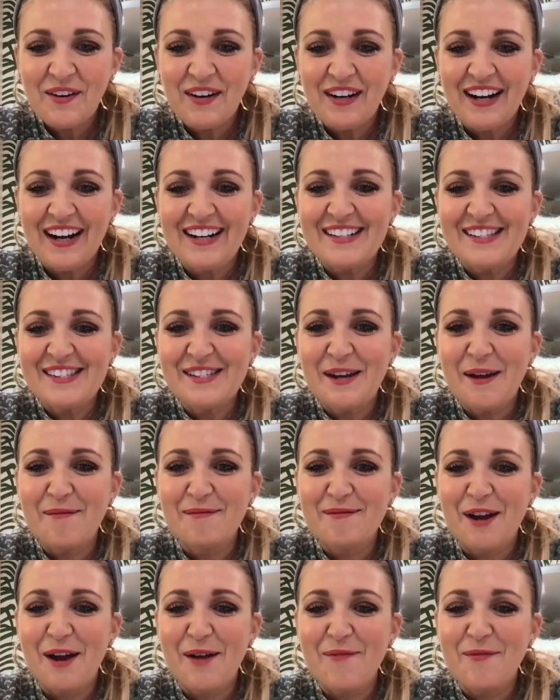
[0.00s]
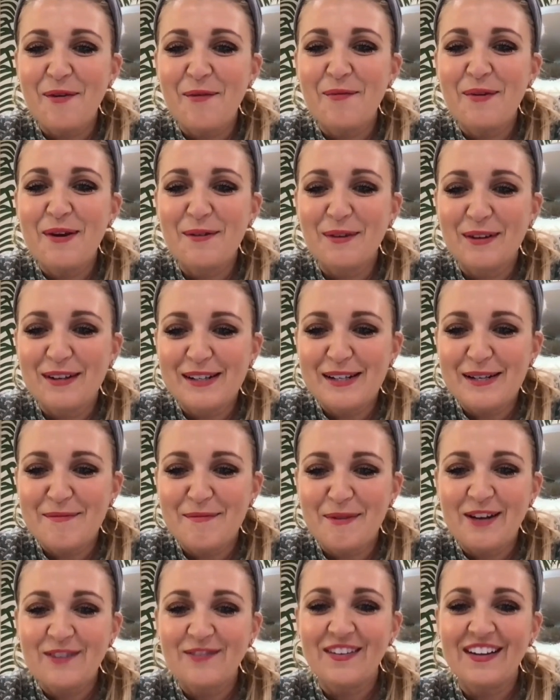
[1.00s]
were kind of stumped on when we were
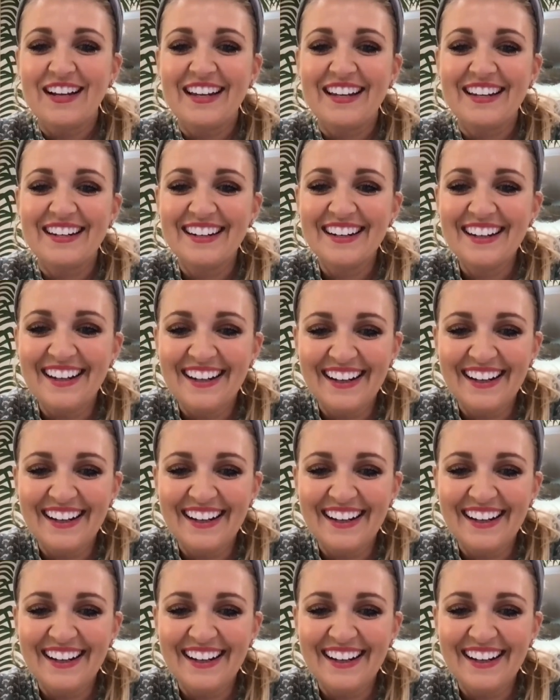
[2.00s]
debriefing it.